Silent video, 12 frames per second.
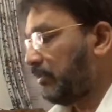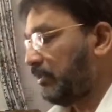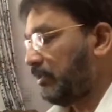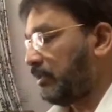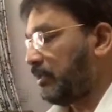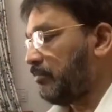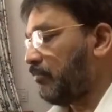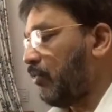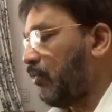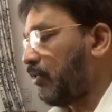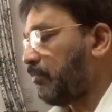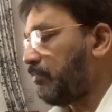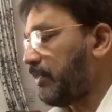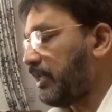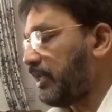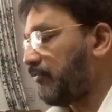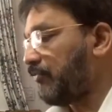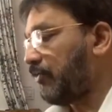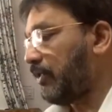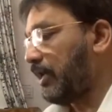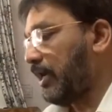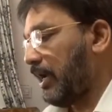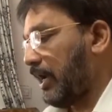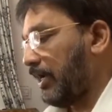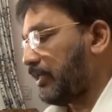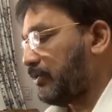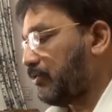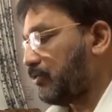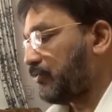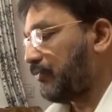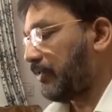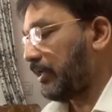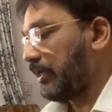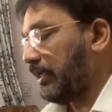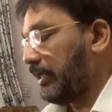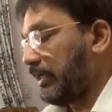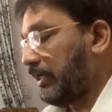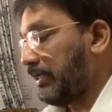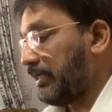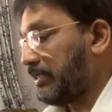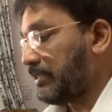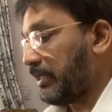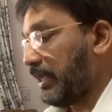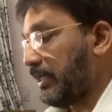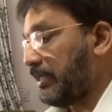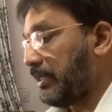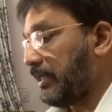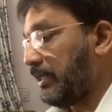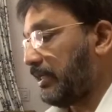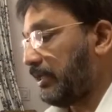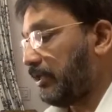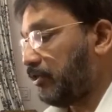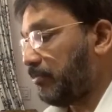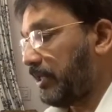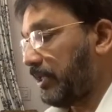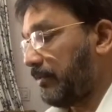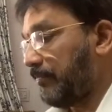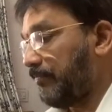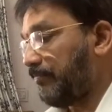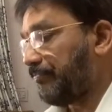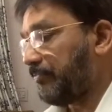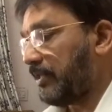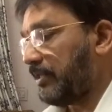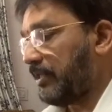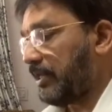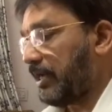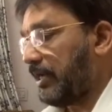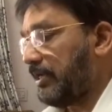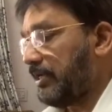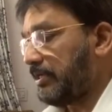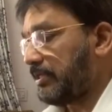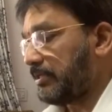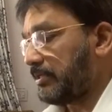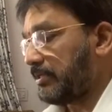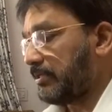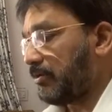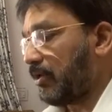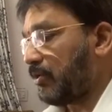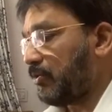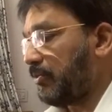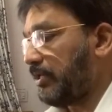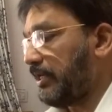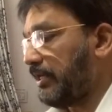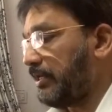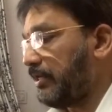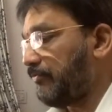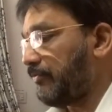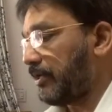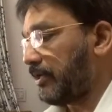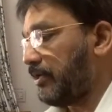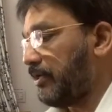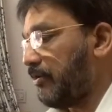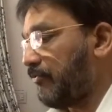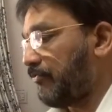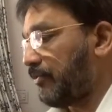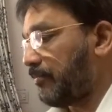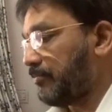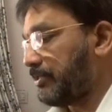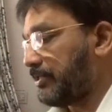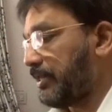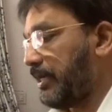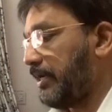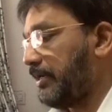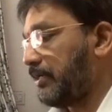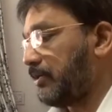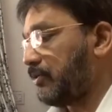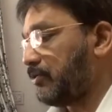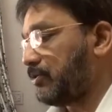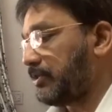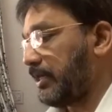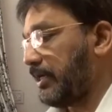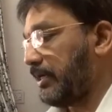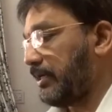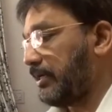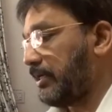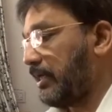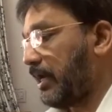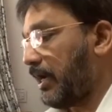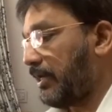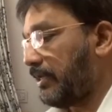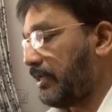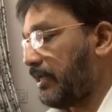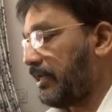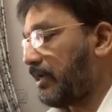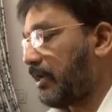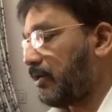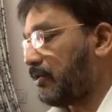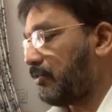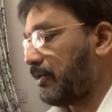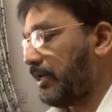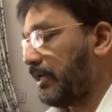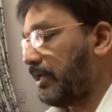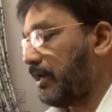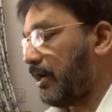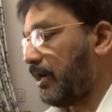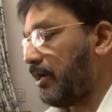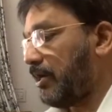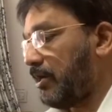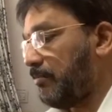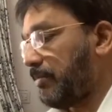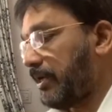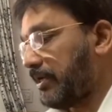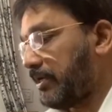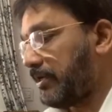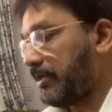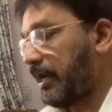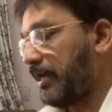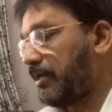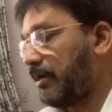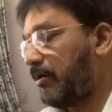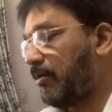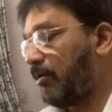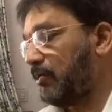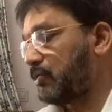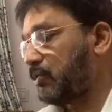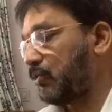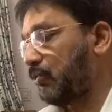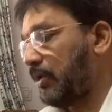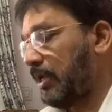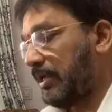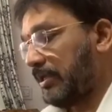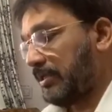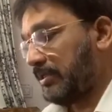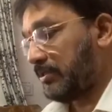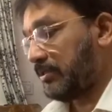the more meaningful and useful it is likely to be. The conditions not only differ from state to state and area to area, but data also is